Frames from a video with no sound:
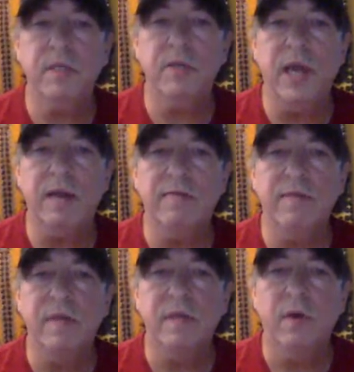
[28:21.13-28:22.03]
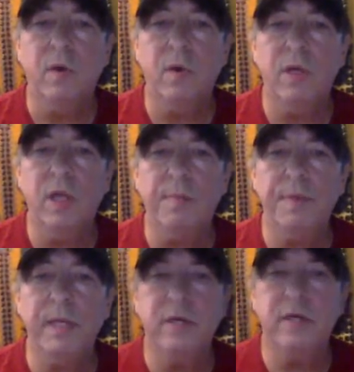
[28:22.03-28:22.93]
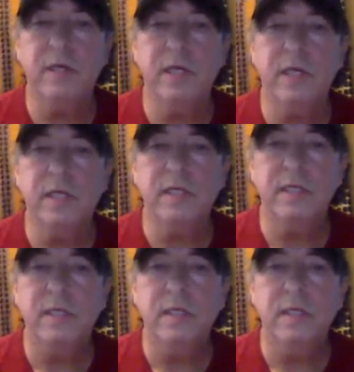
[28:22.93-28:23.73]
you have oil up here in